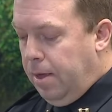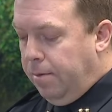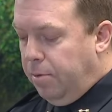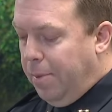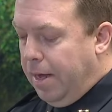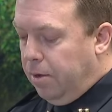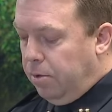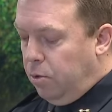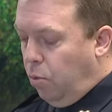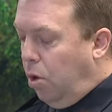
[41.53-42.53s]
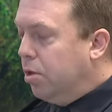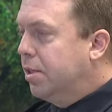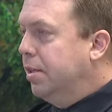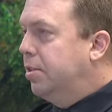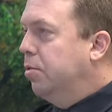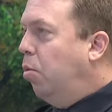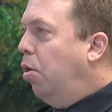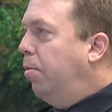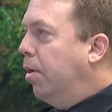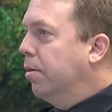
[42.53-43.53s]
of a male who walked into
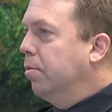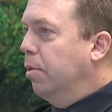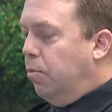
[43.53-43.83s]
Walmart with a